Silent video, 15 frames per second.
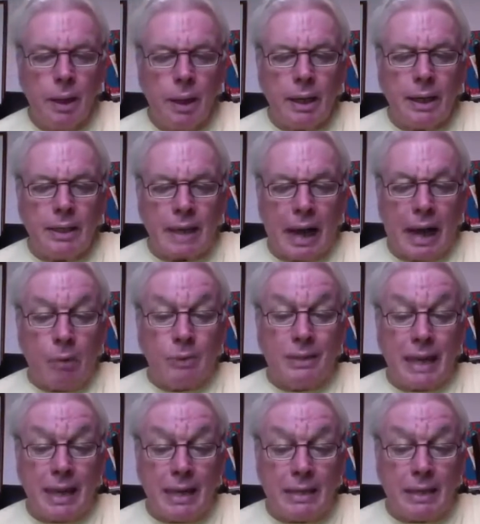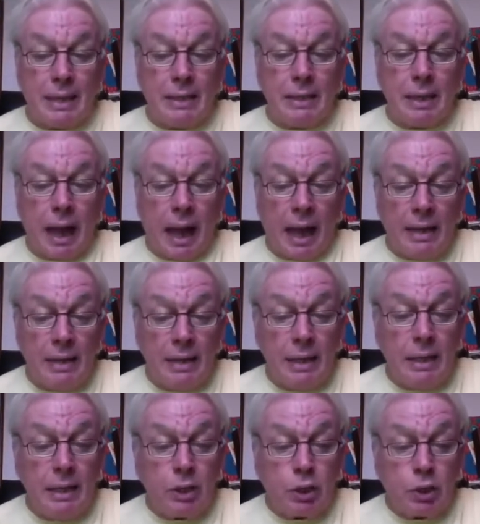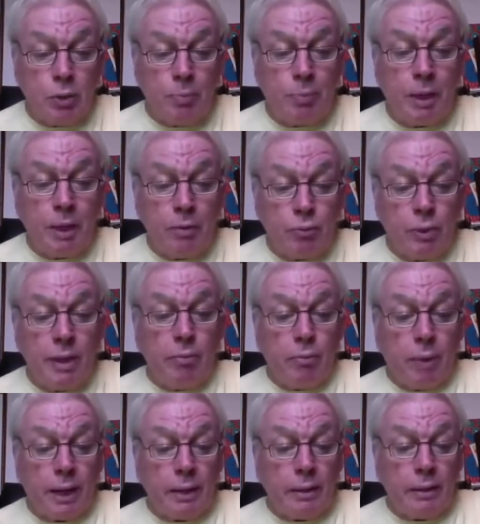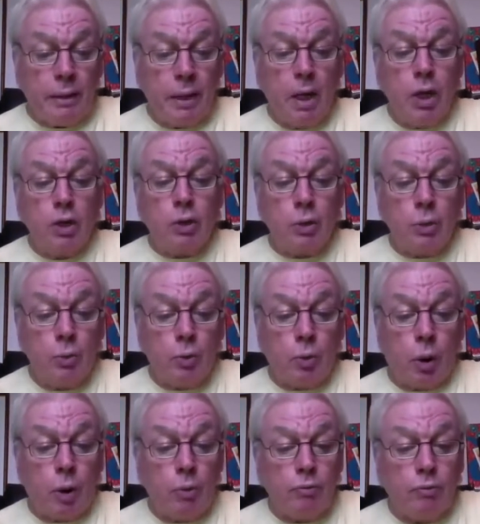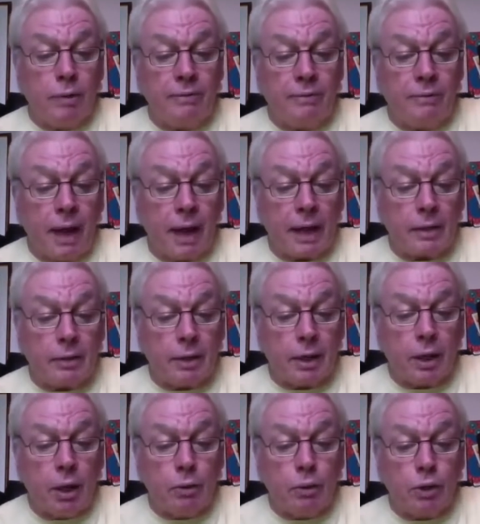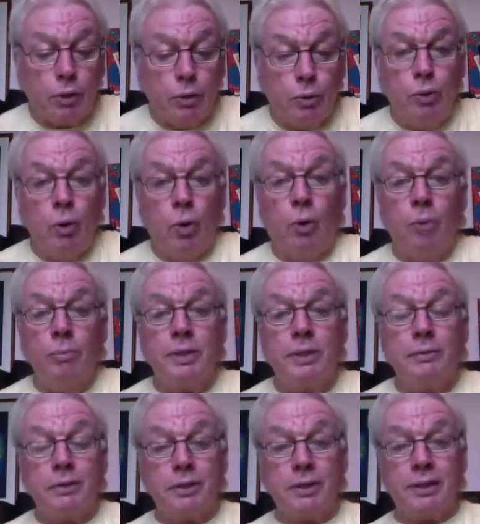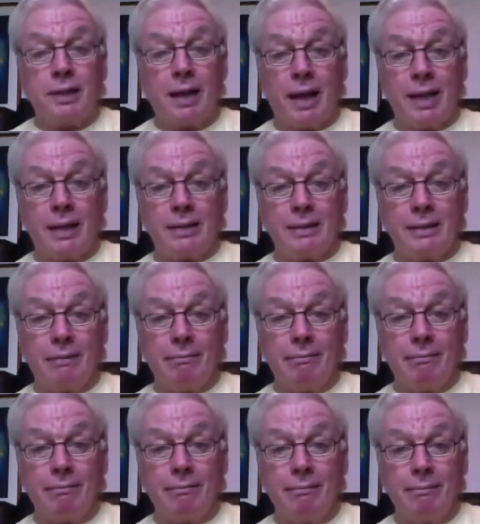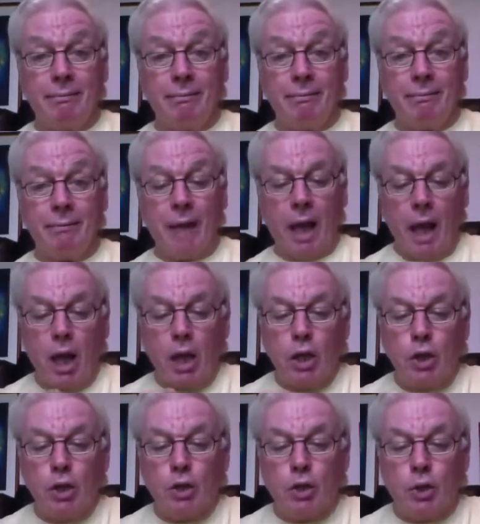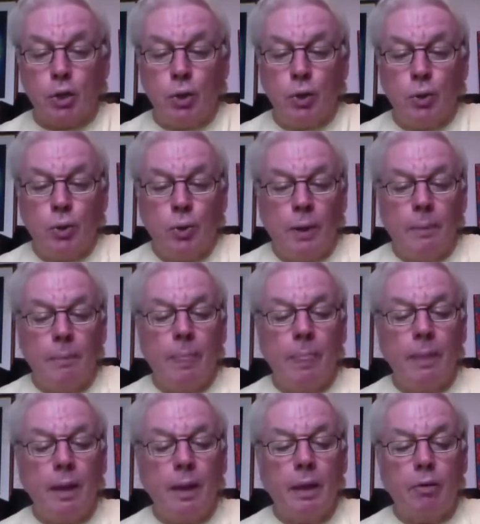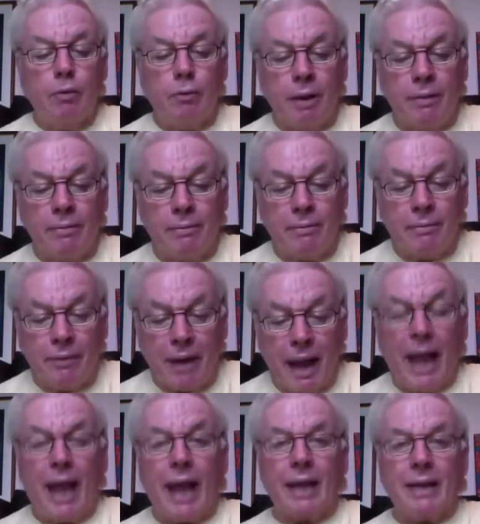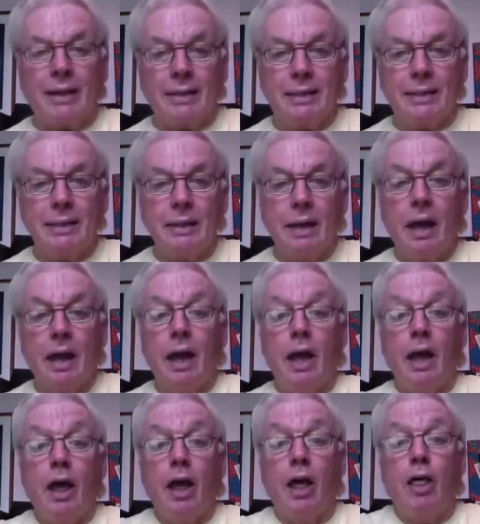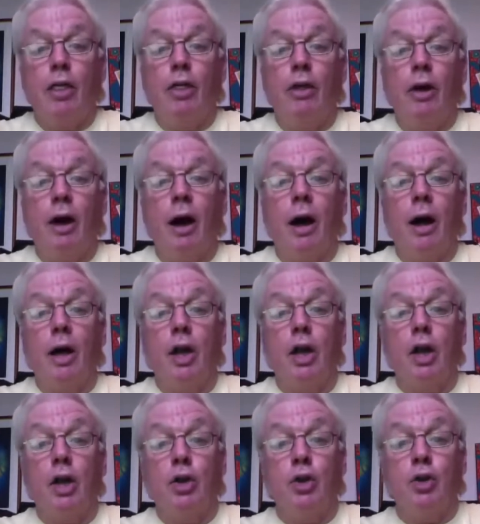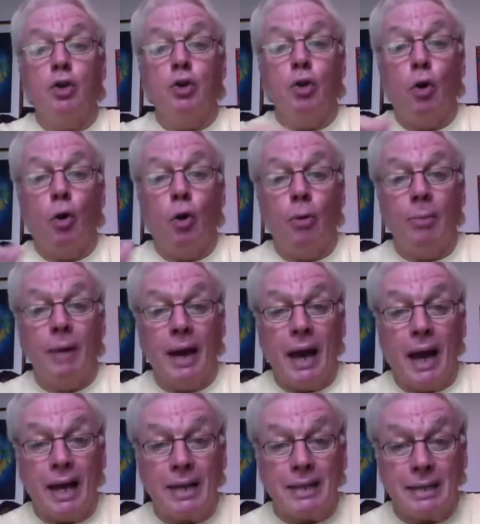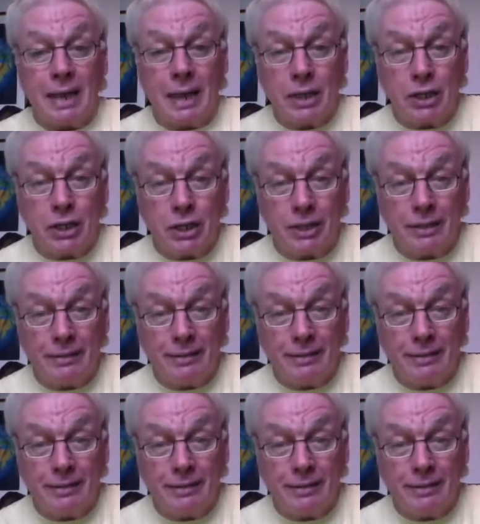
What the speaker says: is outdated and needs to be rewritten to, quote, reflect the cultural norms of society. To reflect the normalization